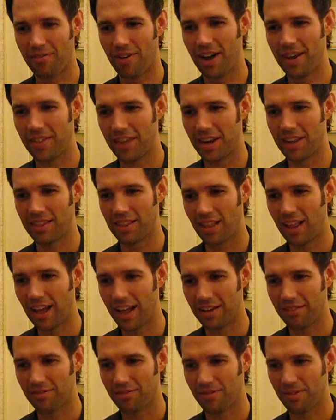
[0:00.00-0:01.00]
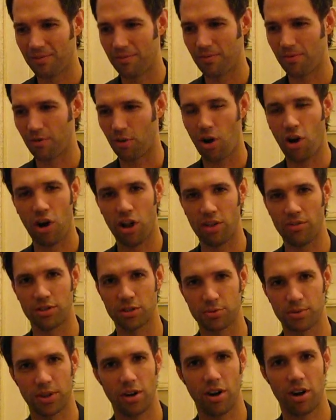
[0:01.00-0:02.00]
find that in life, for all of
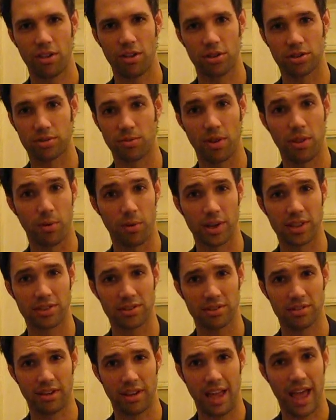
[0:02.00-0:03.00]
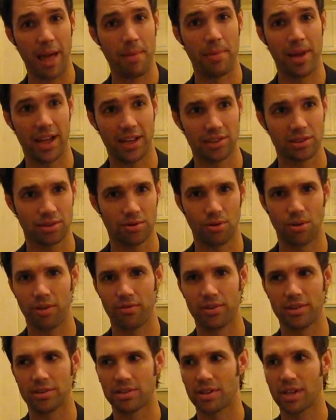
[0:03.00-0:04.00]
us, regardless whether it's MS, or
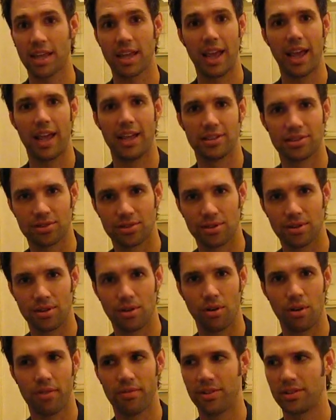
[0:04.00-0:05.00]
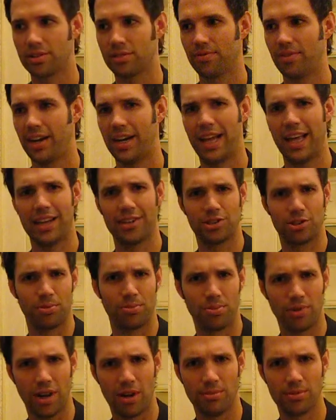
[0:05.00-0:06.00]
if it's cancer, or if it's financial
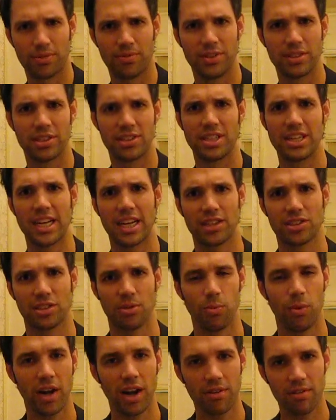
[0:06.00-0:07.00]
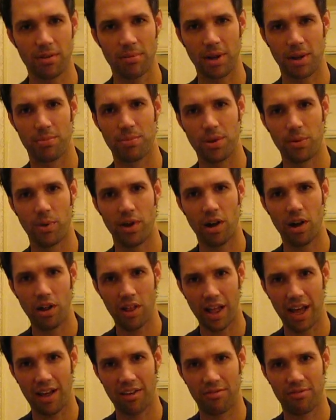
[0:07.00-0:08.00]
problems, if it's addiction, whatever it might be, we
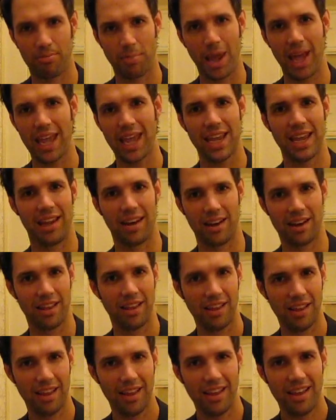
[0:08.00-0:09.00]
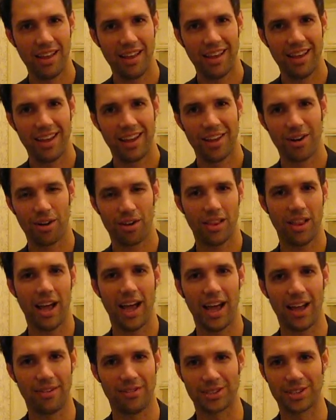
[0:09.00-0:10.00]
all have pain in our
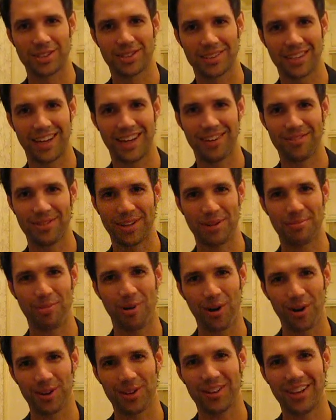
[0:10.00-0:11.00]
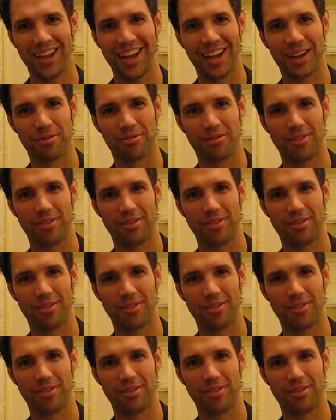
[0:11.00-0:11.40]
lives. It's kind of like part of life.